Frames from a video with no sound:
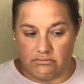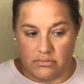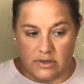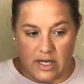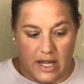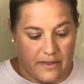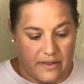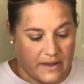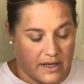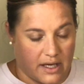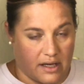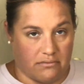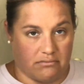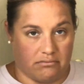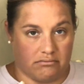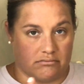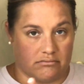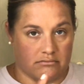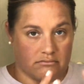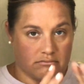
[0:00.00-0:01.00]

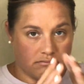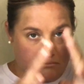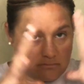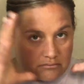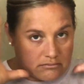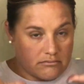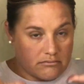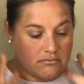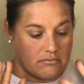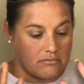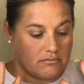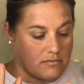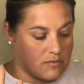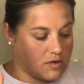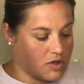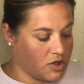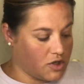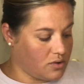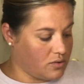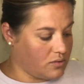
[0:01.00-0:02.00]
nothing
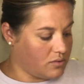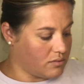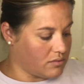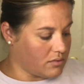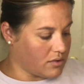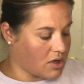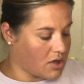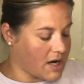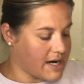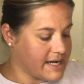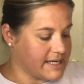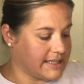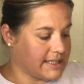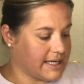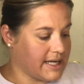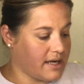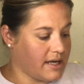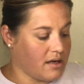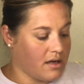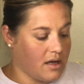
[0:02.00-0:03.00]
too
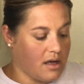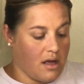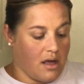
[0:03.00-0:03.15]
crazy.